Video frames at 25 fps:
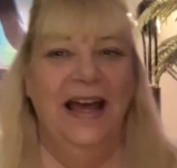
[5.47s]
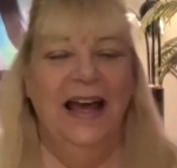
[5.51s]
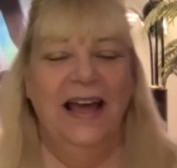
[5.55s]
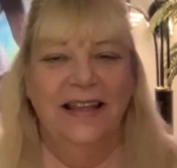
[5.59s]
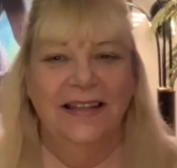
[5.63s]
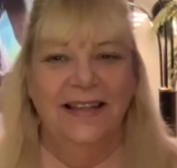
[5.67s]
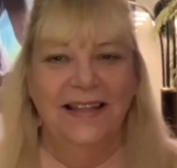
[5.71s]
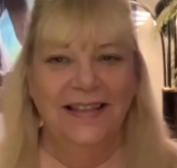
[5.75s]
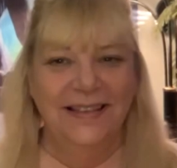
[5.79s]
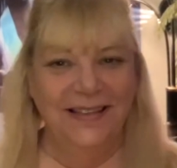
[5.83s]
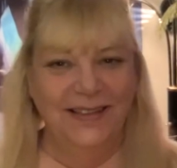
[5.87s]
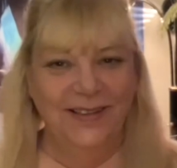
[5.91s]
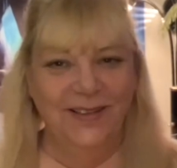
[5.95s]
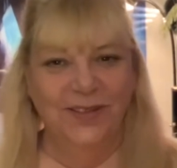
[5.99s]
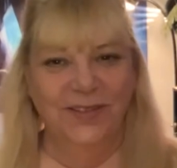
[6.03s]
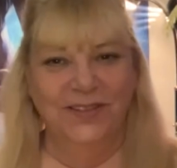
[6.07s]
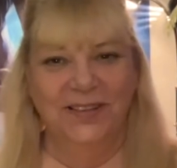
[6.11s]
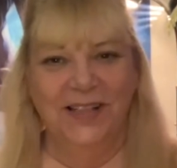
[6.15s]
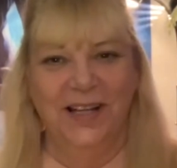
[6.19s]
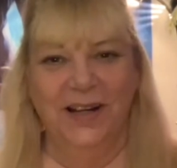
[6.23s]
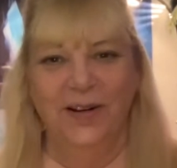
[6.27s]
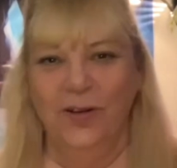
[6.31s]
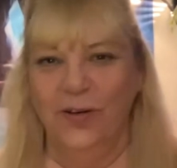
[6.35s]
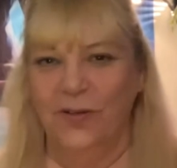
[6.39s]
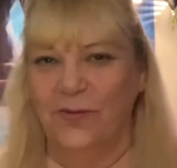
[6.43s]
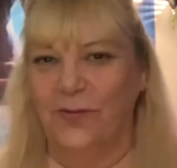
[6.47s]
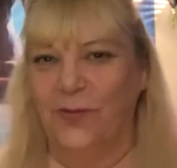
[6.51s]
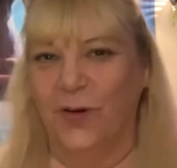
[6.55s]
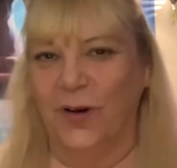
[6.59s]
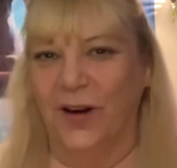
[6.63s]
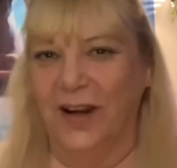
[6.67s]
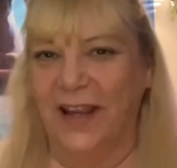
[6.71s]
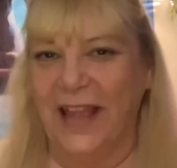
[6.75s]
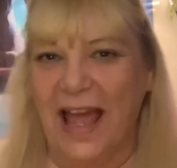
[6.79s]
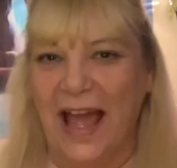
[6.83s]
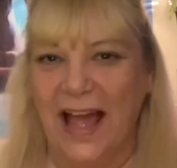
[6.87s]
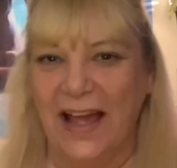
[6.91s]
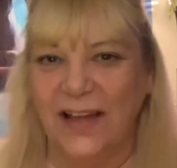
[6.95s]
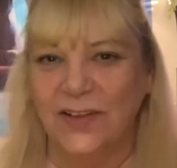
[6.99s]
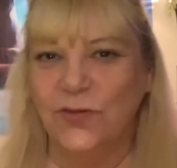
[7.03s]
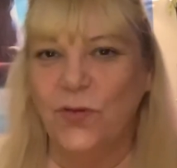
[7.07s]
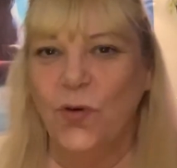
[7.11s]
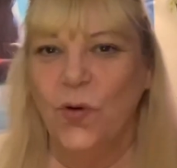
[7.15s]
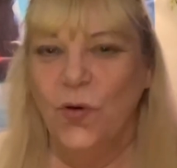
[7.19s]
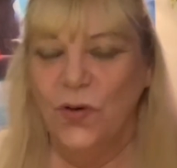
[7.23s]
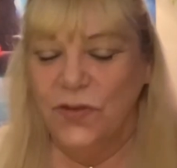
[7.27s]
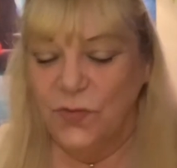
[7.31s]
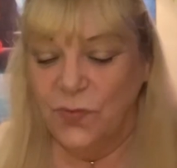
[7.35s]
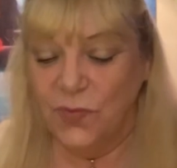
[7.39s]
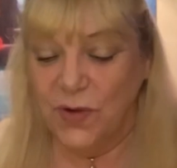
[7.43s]
This is your tarot forecast
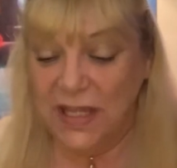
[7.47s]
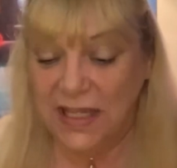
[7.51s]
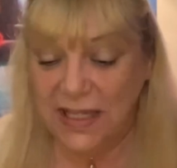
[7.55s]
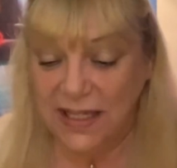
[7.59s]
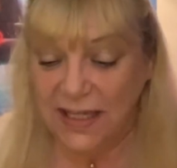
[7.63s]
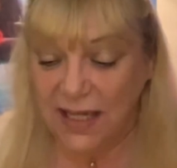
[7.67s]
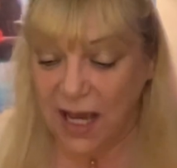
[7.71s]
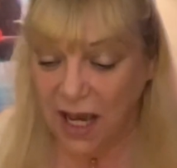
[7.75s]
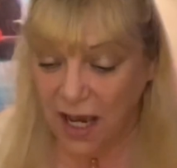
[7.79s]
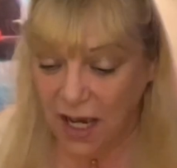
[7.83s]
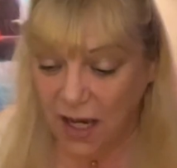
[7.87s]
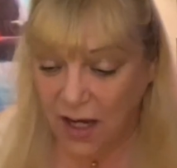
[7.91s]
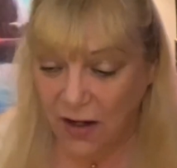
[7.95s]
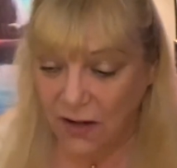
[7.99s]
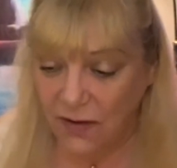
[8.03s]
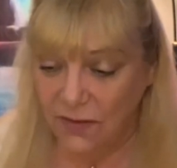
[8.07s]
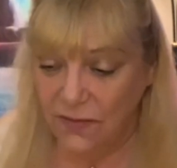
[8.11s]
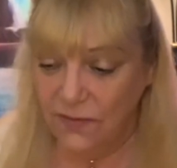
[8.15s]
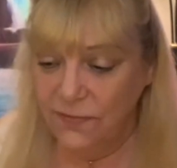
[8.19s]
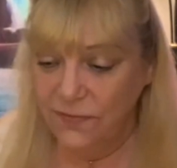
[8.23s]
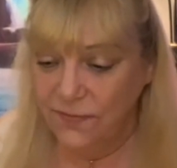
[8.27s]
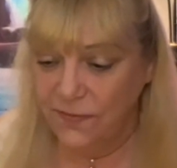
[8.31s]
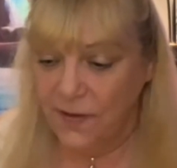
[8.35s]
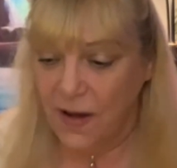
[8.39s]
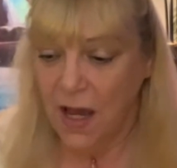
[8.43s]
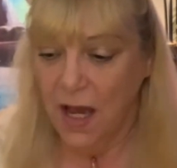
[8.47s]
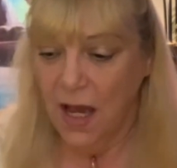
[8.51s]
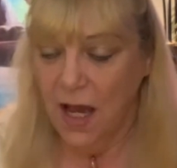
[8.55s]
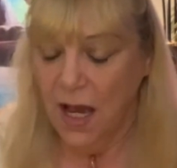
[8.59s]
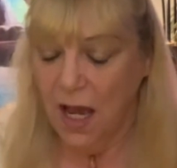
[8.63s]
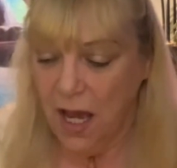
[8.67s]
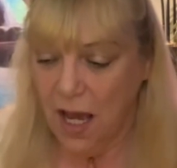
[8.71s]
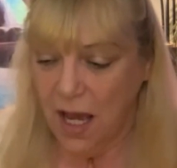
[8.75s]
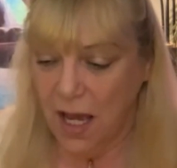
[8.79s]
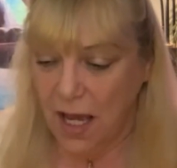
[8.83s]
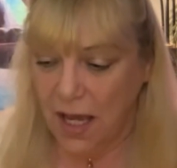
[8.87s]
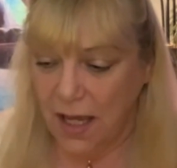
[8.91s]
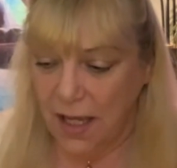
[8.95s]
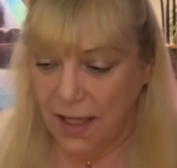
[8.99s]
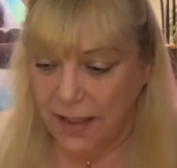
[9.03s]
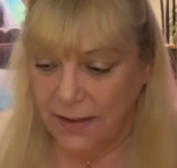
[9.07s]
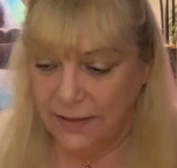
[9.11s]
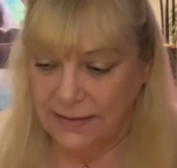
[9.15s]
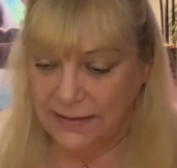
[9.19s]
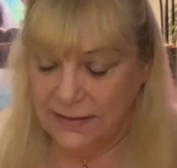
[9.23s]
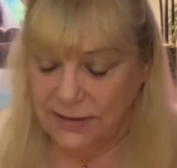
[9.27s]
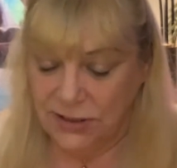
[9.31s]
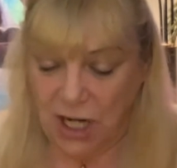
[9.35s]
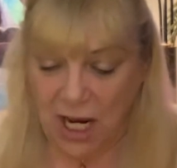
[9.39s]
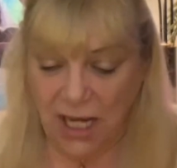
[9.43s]
for the week of
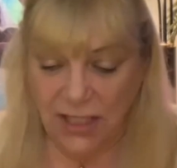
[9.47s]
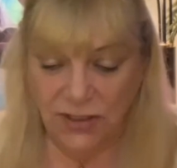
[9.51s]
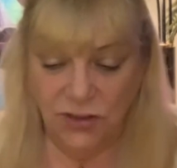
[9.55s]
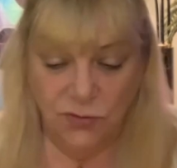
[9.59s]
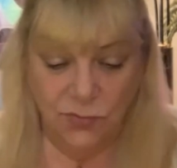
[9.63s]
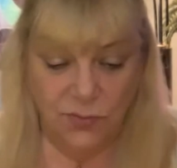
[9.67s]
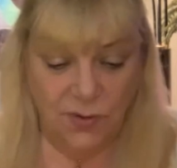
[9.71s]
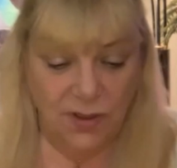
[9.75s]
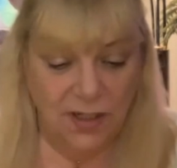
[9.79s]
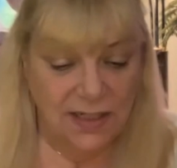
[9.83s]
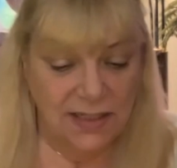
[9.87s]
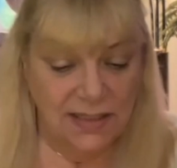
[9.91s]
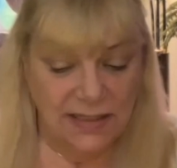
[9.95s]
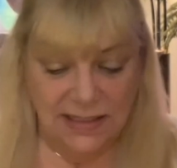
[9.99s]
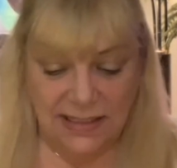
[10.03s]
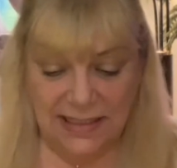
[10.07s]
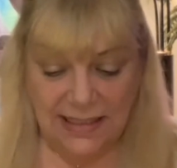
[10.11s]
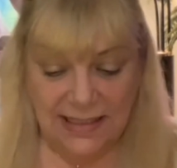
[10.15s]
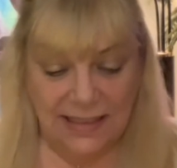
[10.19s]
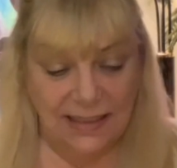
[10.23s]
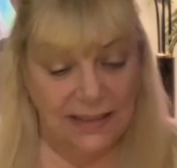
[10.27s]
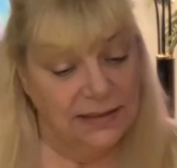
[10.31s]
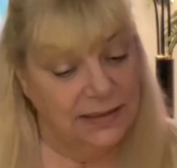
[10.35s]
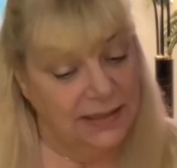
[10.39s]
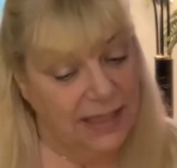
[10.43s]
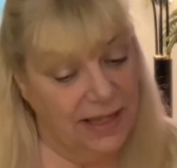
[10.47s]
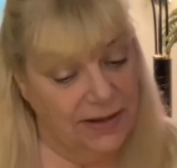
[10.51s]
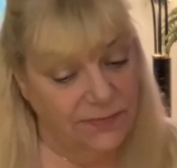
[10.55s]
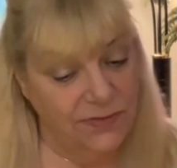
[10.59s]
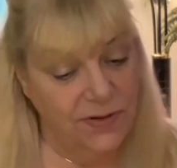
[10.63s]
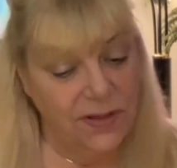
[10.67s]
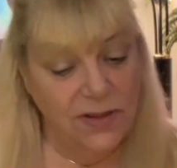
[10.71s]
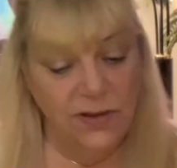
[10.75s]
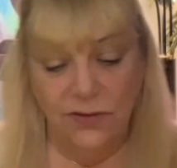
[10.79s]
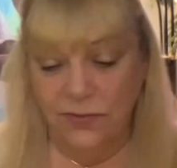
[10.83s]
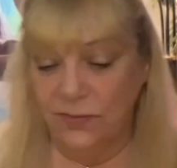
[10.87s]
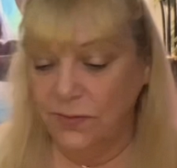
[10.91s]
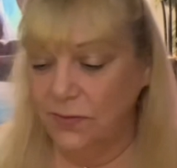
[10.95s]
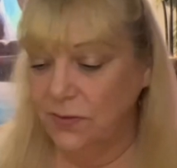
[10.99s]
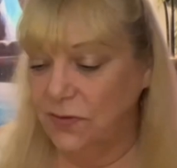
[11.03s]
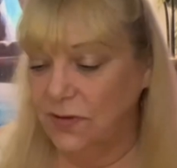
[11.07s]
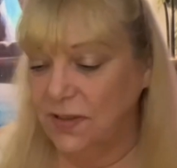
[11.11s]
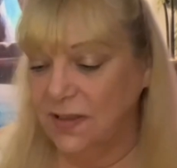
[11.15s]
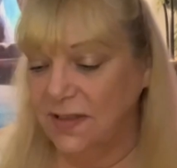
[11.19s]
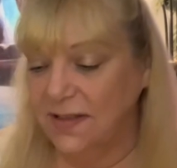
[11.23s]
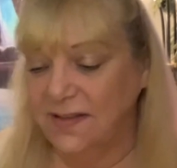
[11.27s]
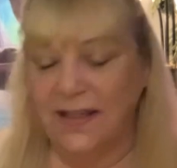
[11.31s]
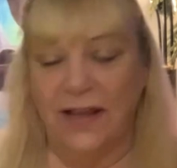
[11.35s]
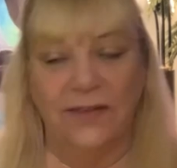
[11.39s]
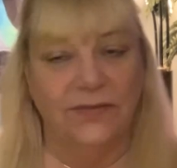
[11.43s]
January the 11th through to the
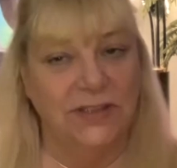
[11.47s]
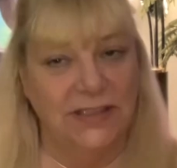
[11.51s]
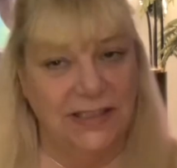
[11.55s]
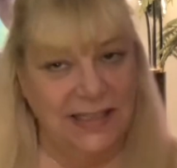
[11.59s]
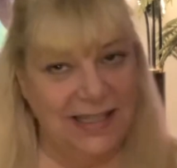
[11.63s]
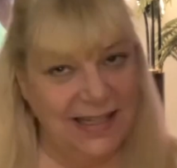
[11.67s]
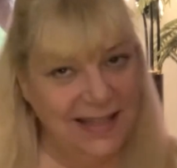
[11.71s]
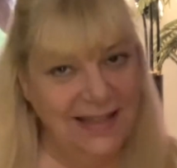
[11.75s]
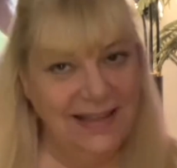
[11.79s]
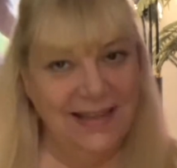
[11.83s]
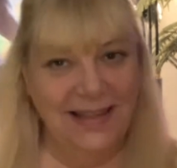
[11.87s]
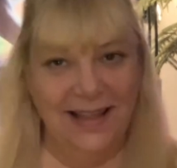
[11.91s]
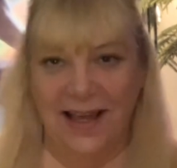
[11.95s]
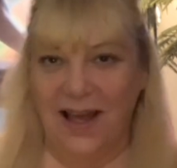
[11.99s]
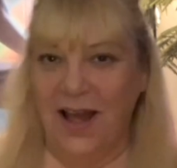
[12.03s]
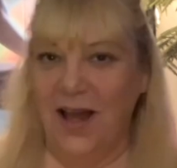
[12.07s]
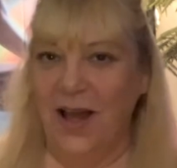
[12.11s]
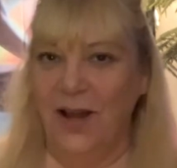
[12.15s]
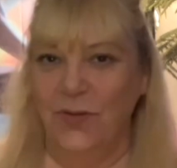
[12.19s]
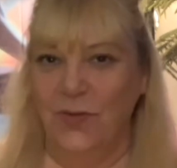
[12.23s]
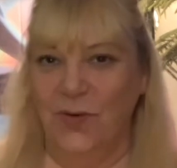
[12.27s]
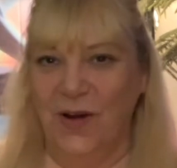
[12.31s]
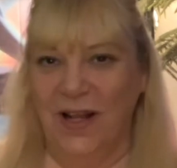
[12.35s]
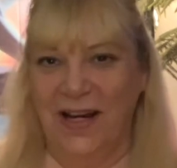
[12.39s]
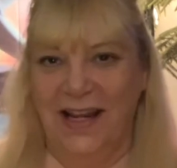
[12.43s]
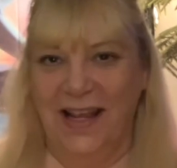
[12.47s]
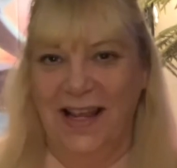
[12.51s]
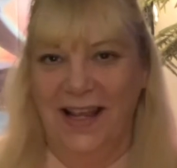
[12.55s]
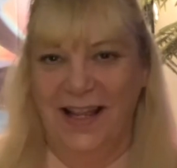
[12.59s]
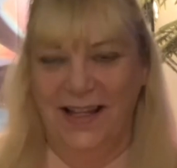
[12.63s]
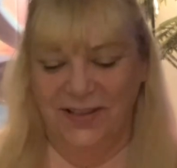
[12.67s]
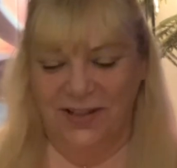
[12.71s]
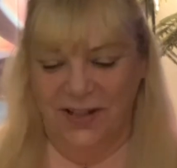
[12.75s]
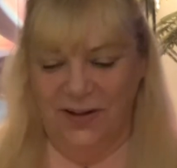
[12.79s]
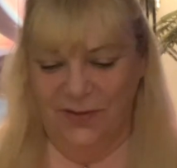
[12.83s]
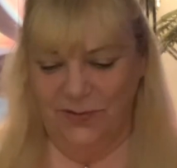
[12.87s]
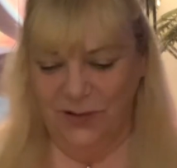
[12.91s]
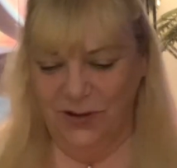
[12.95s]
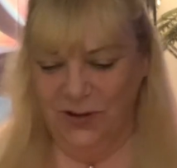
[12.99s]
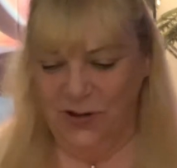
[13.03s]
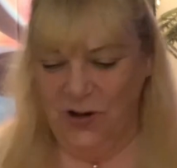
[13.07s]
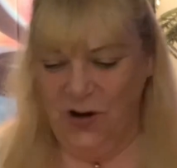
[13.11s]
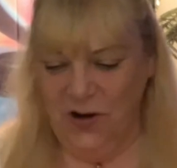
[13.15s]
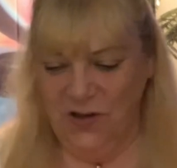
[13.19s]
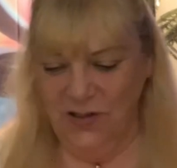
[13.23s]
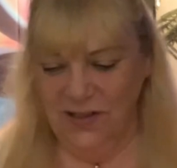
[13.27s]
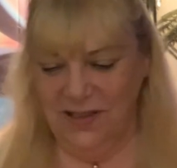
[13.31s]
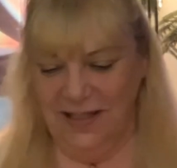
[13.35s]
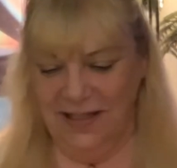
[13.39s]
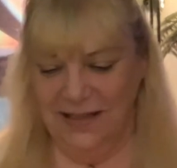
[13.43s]
17th. I went ahead, shuffled the
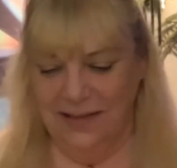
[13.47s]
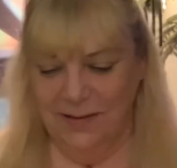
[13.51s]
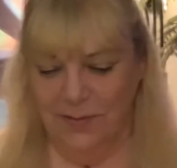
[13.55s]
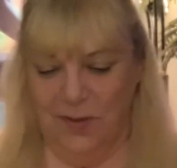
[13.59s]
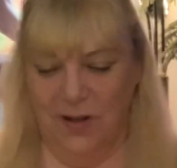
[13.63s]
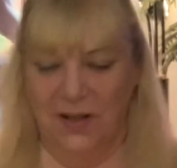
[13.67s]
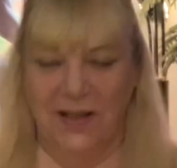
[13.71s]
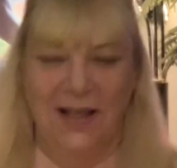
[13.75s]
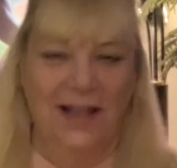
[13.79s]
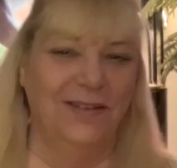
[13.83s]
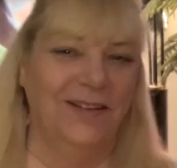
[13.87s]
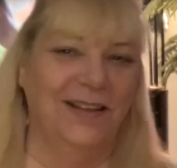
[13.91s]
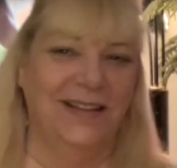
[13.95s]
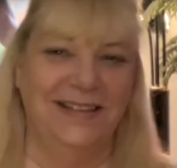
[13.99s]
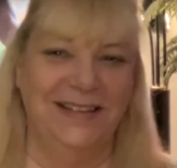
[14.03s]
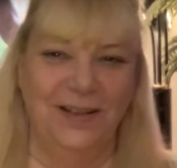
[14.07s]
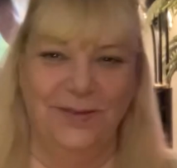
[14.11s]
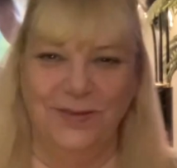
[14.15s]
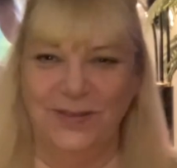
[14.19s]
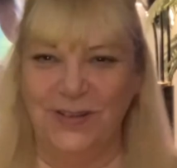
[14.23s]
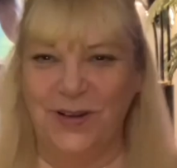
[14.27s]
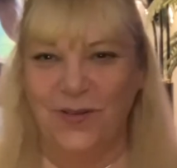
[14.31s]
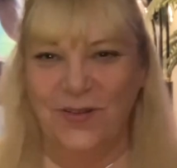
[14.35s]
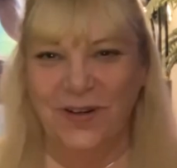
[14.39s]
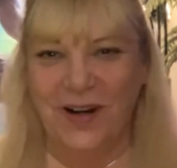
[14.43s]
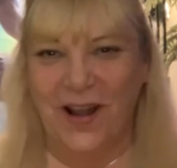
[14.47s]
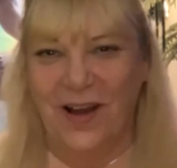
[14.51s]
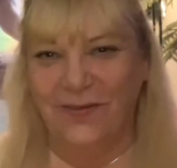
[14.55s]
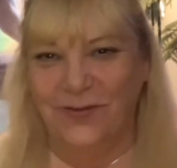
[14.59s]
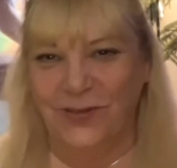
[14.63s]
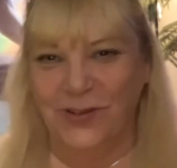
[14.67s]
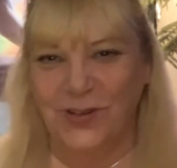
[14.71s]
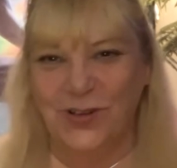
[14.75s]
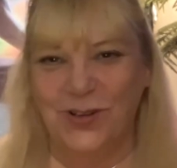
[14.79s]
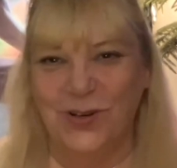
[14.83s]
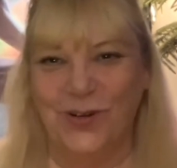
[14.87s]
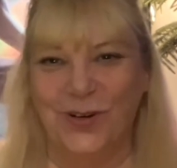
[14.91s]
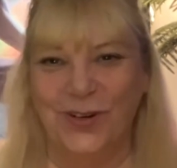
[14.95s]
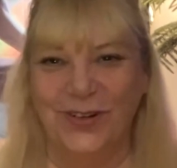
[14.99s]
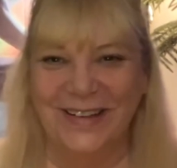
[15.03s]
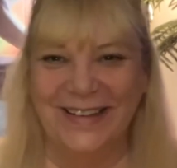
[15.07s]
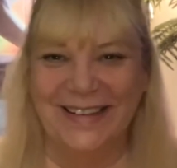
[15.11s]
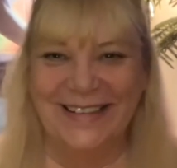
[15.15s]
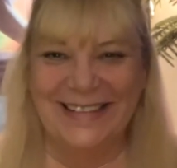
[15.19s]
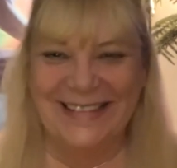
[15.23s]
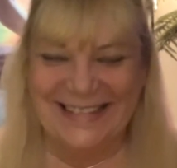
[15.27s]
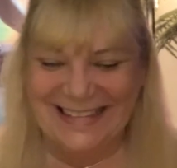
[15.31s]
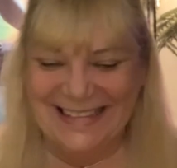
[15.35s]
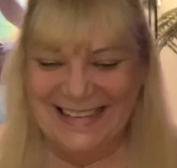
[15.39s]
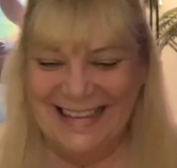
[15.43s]
cards, laid them all out. Let's see what's going on for
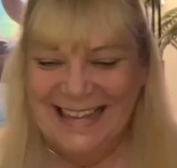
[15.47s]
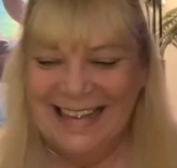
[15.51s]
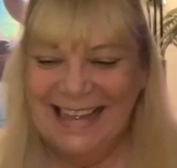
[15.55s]
Taurus.